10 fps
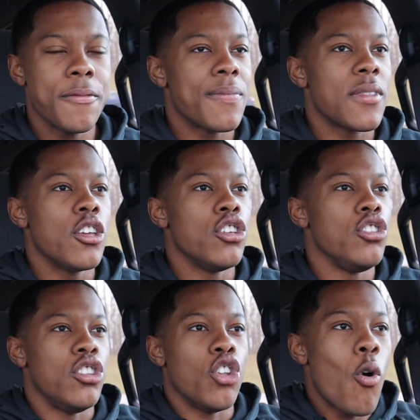
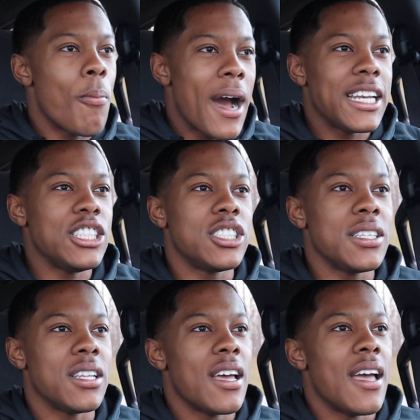-day, nobody
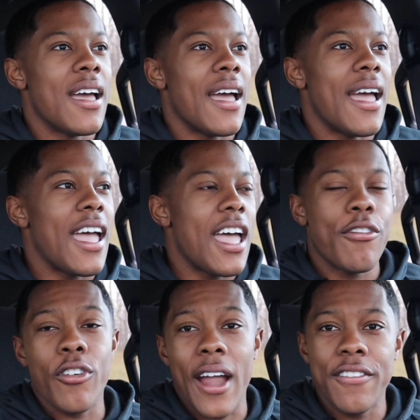should
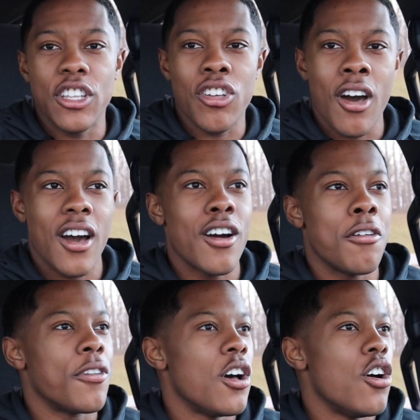ever had the thought
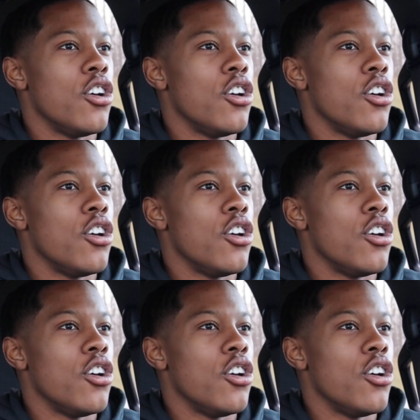of,